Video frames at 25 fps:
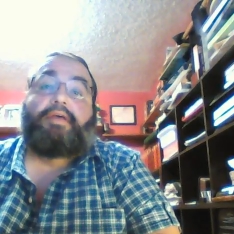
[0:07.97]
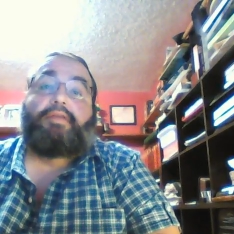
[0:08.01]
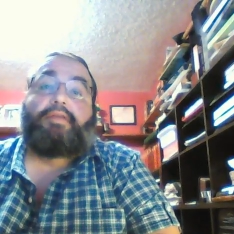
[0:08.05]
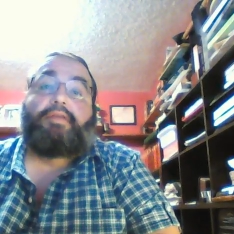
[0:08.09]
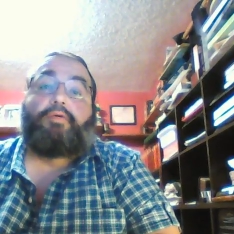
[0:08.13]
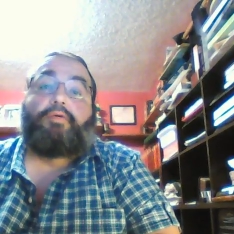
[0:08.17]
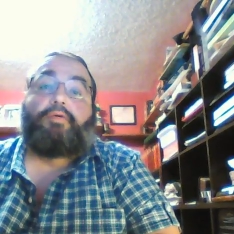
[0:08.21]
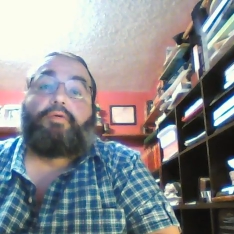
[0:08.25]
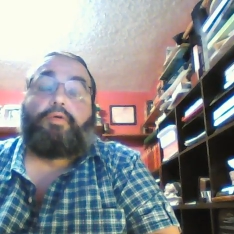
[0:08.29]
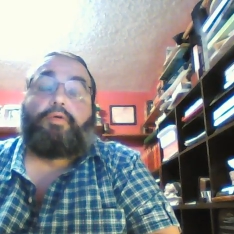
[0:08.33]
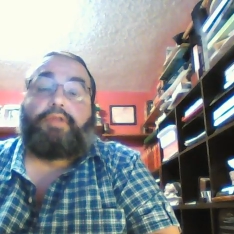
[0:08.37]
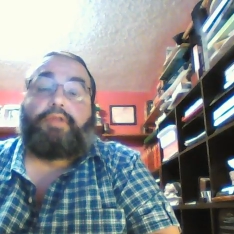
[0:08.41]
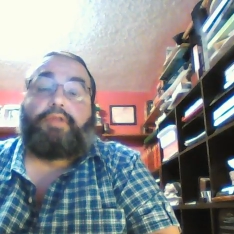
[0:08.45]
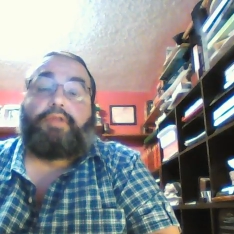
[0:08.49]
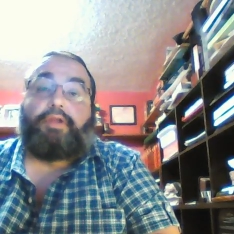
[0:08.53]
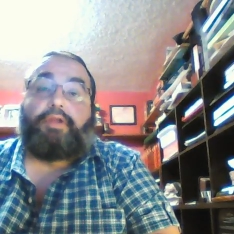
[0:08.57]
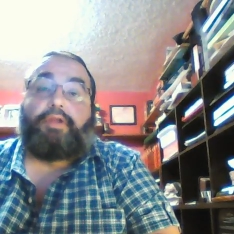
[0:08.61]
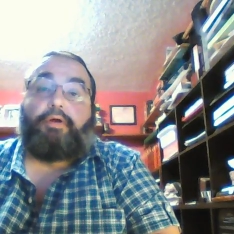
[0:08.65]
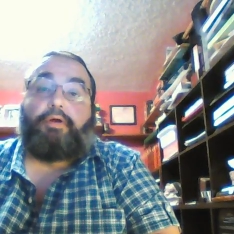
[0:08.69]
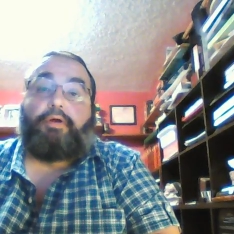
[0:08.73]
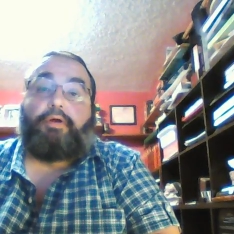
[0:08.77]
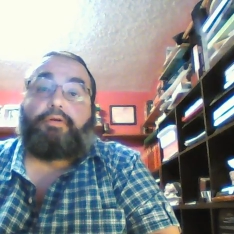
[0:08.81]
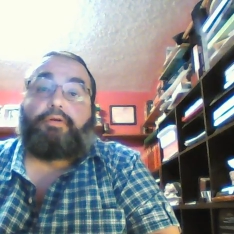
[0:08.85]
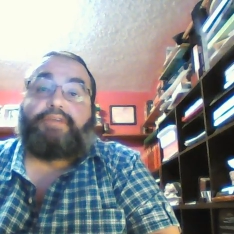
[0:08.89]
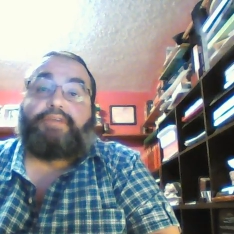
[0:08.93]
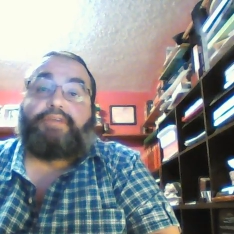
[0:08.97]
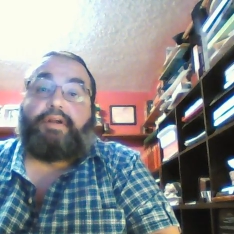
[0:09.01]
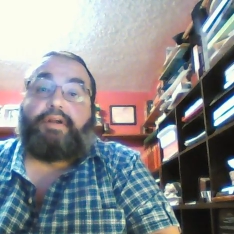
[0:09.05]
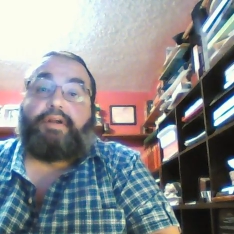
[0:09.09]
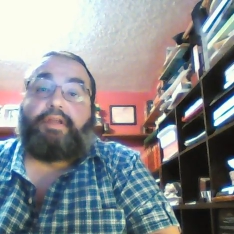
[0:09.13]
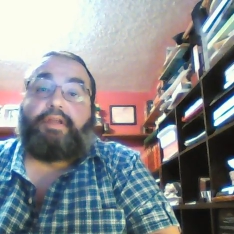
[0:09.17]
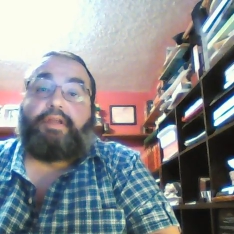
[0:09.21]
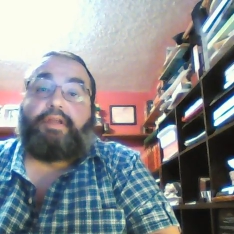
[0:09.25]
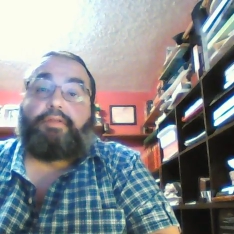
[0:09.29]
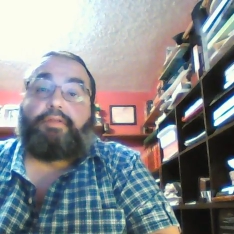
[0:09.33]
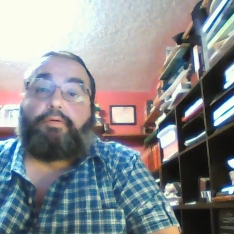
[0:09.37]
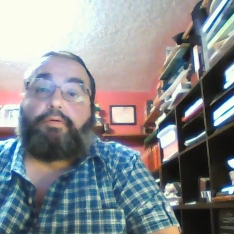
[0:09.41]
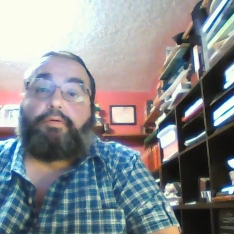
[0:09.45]
to continue our
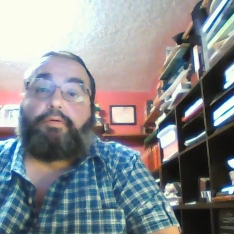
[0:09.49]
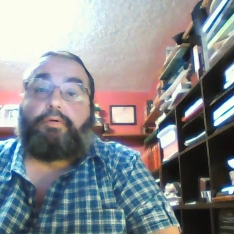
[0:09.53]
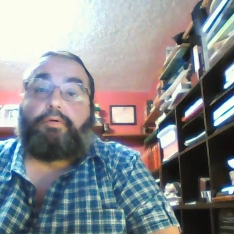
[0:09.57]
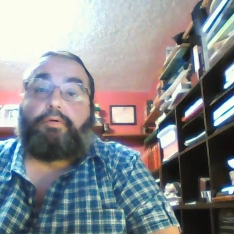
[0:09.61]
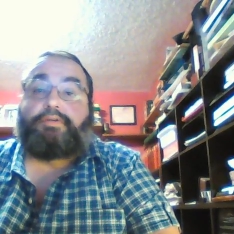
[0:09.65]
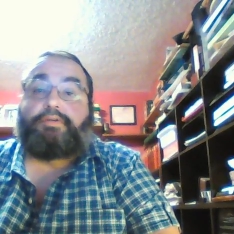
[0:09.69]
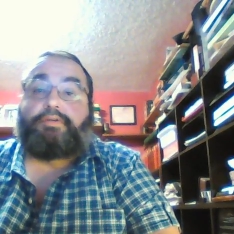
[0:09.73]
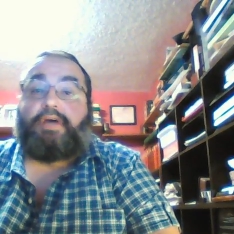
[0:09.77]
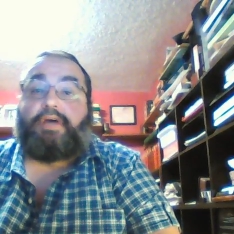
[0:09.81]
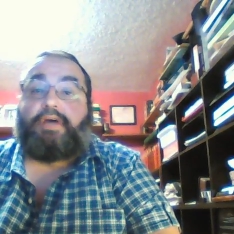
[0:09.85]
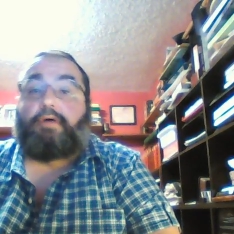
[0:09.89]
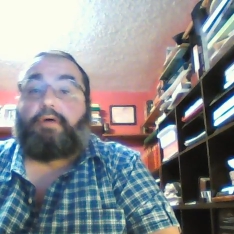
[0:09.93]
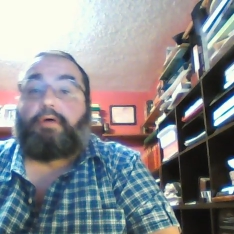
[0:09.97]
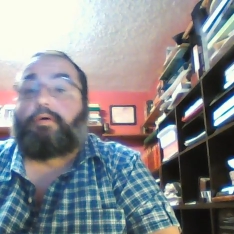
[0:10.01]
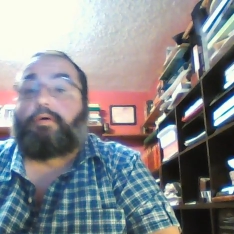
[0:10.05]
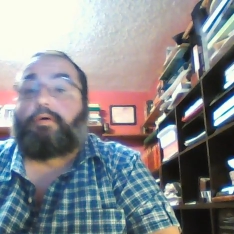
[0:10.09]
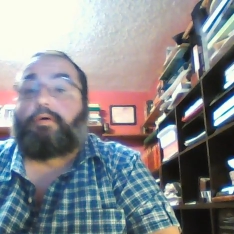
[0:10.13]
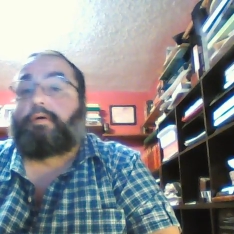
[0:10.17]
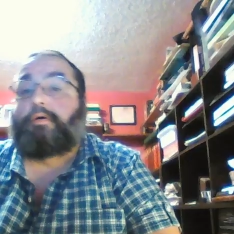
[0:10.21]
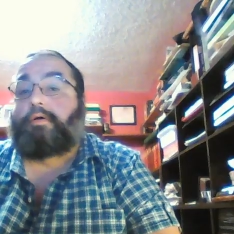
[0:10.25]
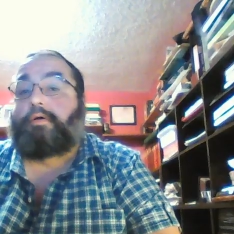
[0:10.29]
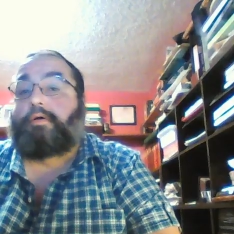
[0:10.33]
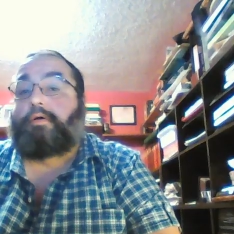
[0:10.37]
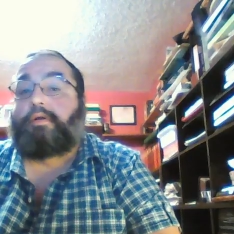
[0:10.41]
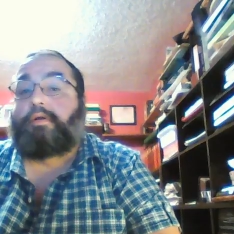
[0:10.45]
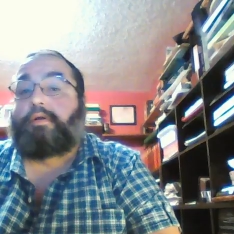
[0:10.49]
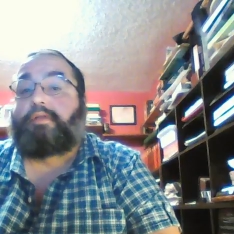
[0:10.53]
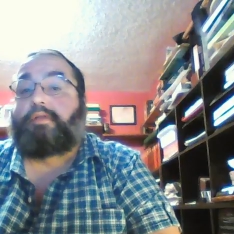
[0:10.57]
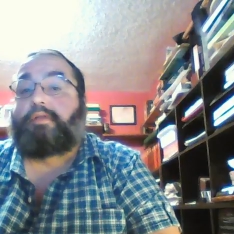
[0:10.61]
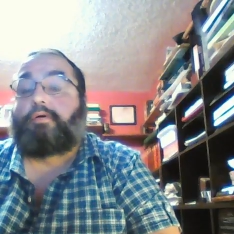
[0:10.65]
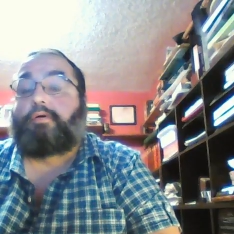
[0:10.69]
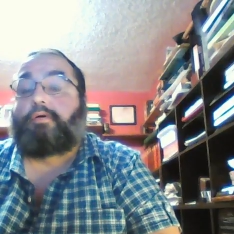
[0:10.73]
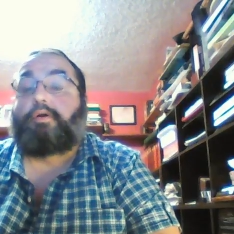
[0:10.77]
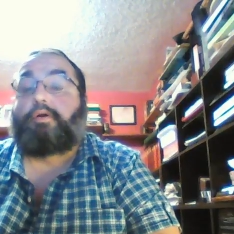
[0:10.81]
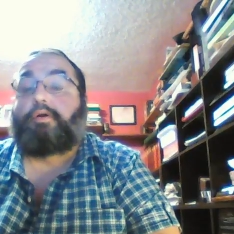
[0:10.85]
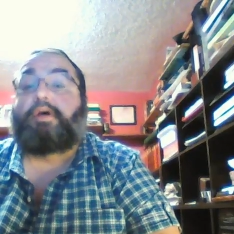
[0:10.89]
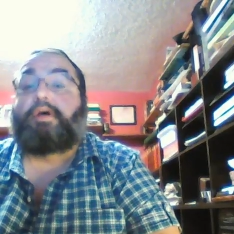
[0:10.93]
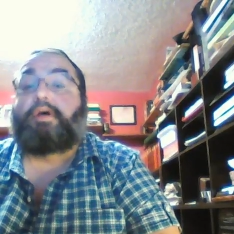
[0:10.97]
journey towards our
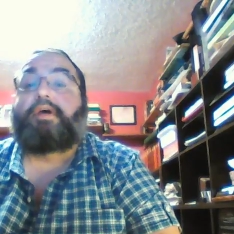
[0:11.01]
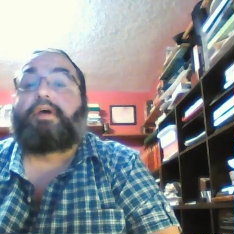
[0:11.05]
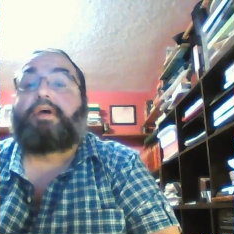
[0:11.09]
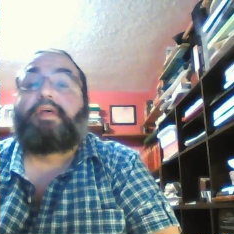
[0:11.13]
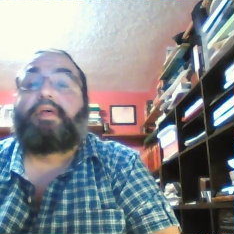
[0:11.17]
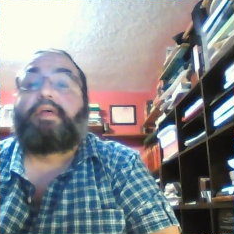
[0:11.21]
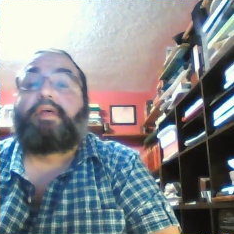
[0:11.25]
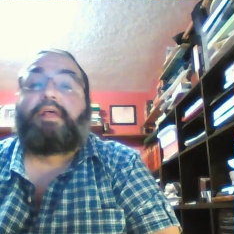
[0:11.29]
doctorate.